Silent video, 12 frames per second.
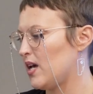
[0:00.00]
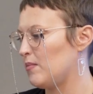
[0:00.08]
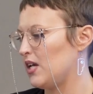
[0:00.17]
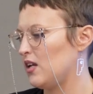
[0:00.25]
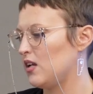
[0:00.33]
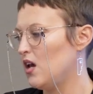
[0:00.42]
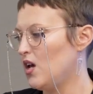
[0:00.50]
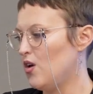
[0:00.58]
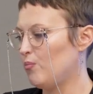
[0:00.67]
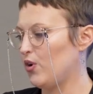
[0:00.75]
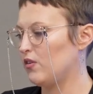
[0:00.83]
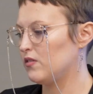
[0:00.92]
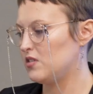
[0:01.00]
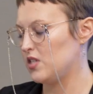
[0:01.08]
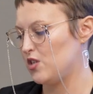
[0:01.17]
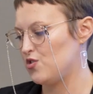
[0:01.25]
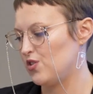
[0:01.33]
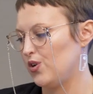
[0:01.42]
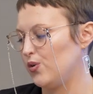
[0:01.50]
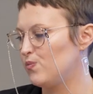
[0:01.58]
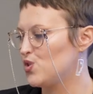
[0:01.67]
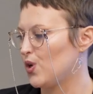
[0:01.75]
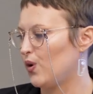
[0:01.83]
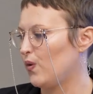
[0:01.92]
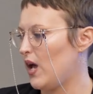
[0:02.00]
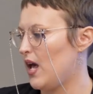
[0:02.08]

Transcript: I mean both digital, so